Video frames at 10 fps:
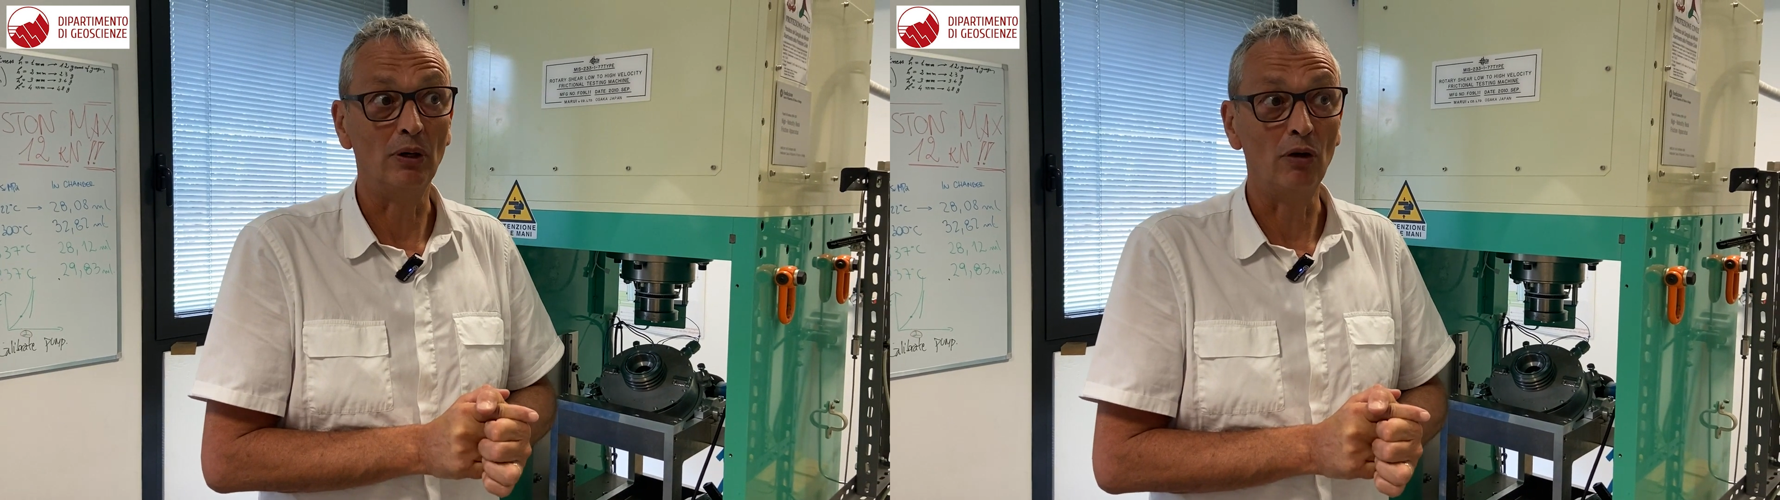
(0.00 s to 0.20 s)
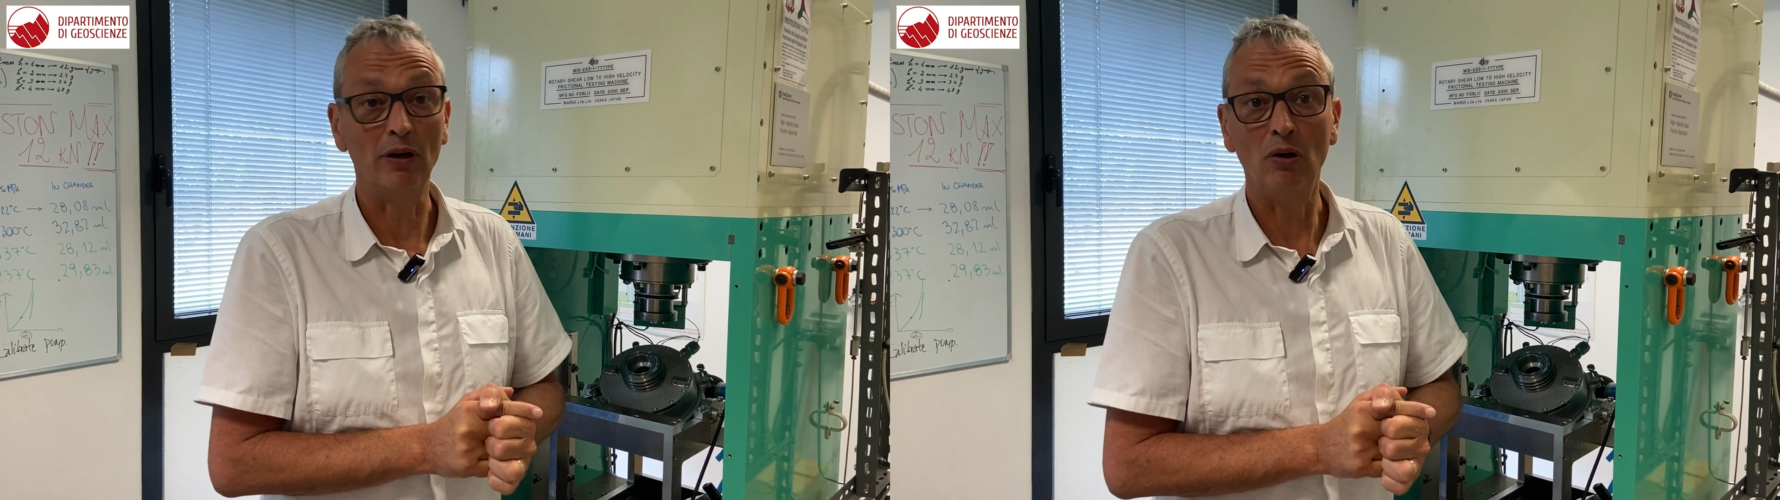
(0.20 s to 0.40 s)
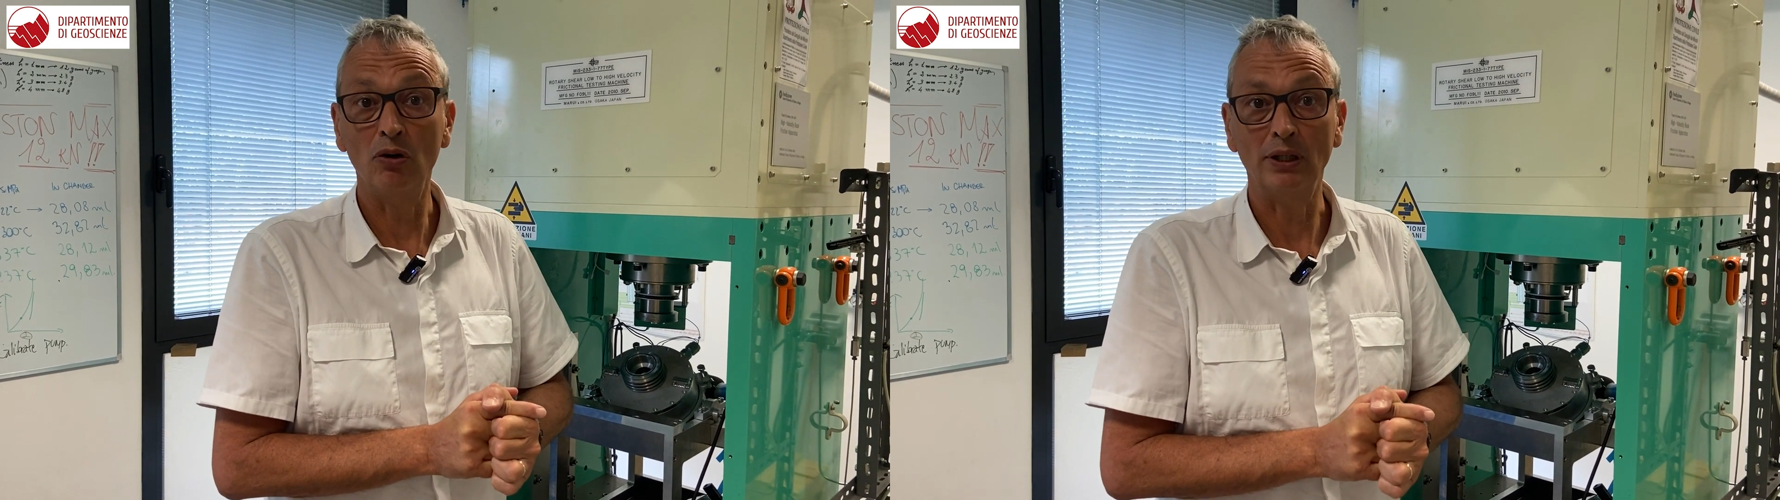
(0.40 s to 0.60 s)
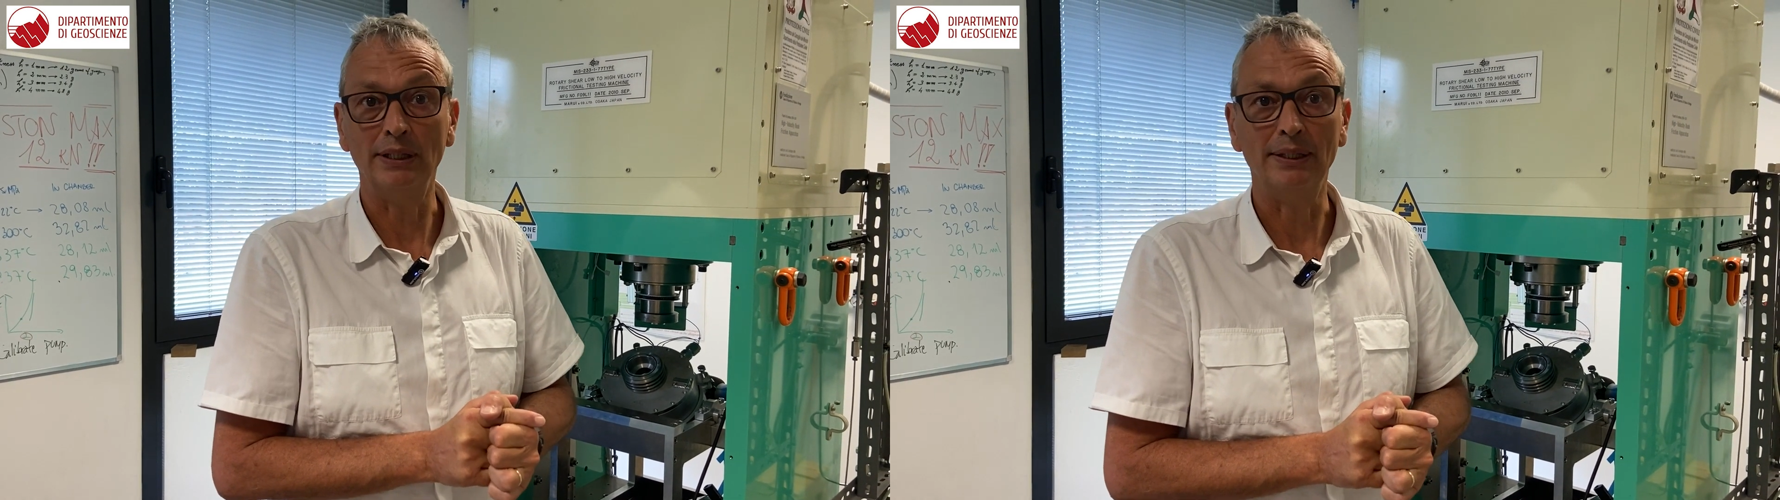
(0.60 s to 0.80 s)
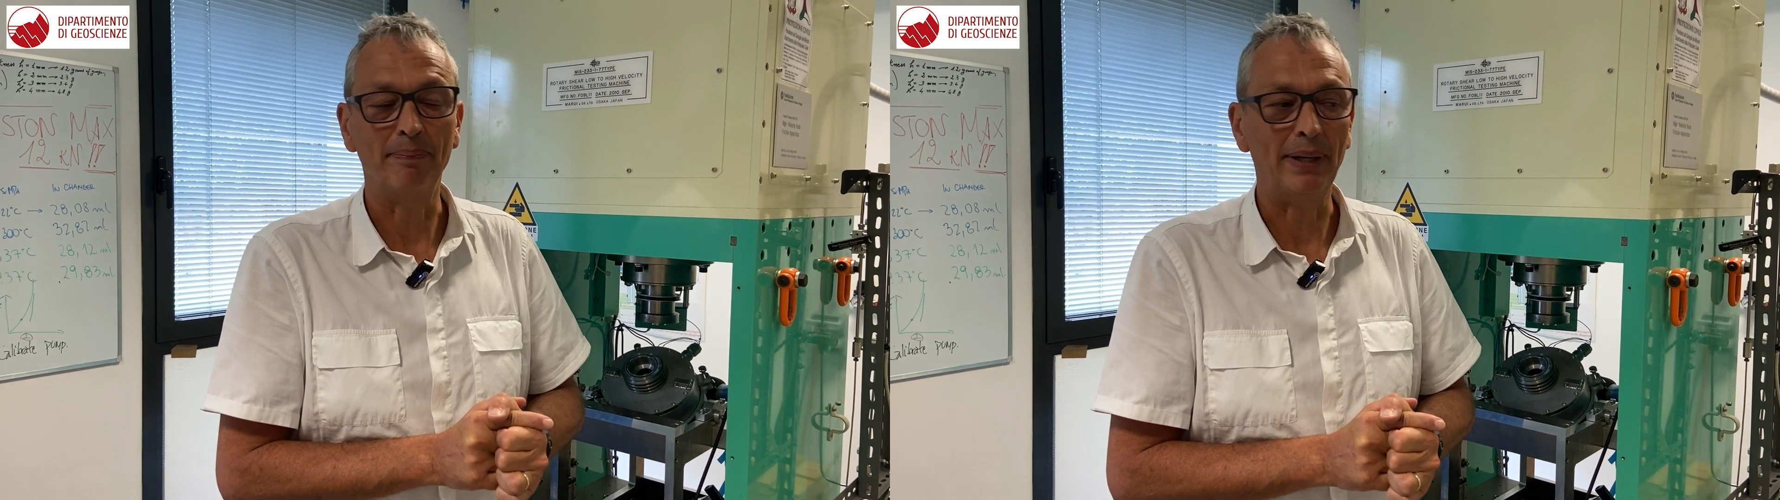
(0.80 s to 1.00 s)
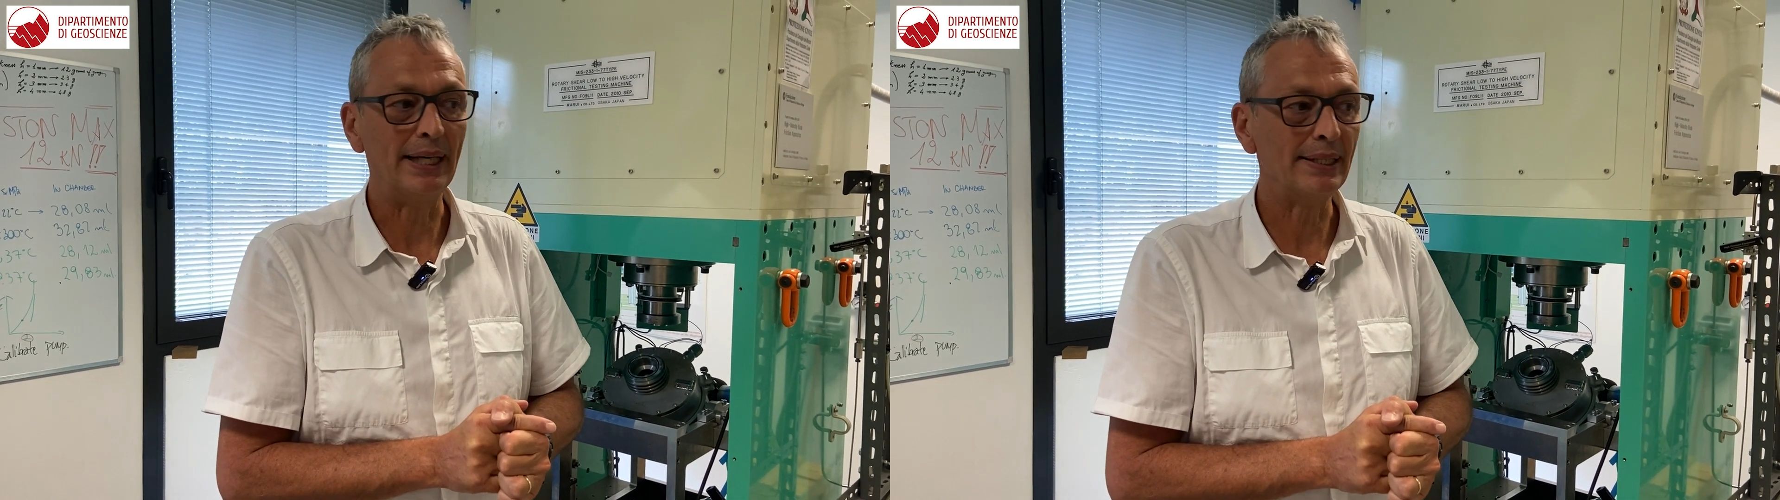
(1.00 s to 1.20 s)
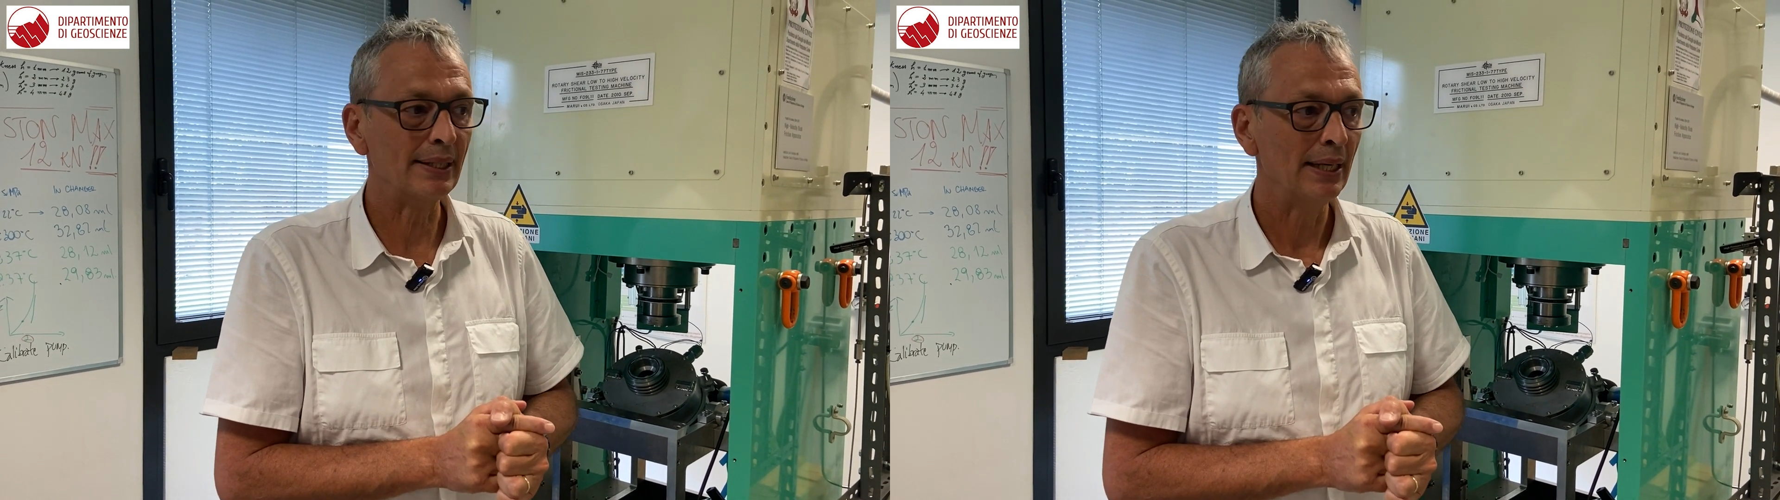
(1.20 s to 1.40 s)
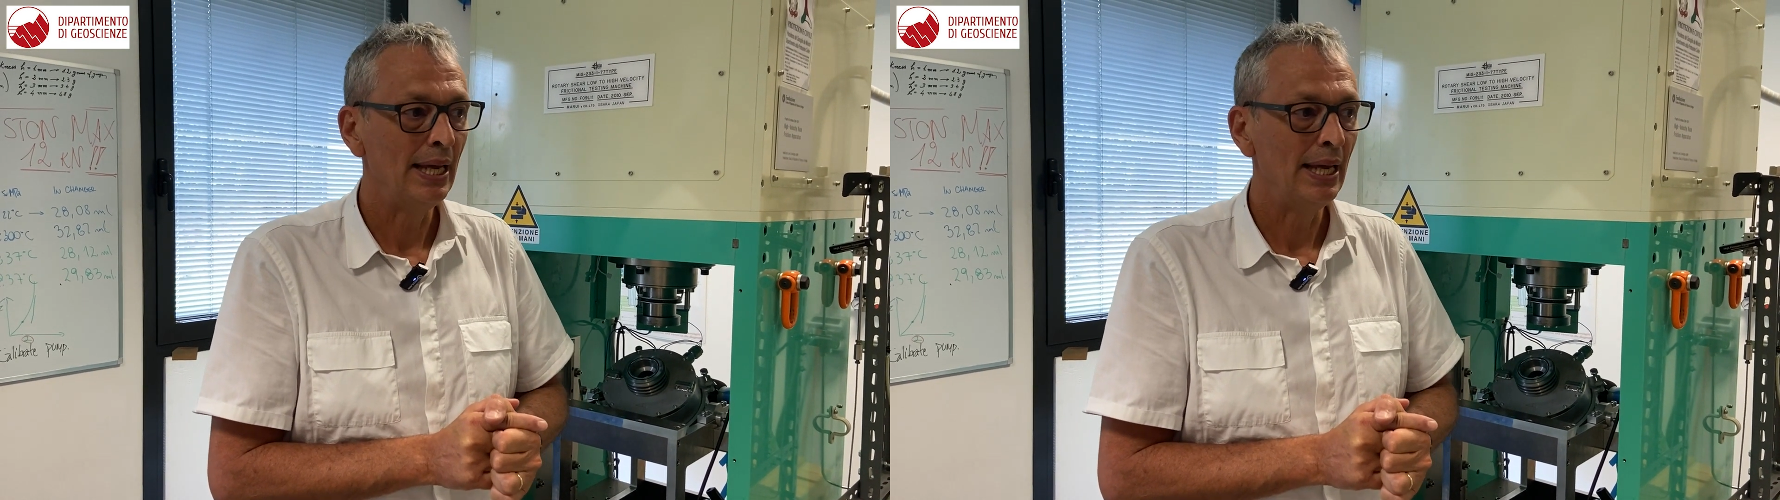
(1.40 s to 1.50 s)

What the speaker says: overlooked in the past,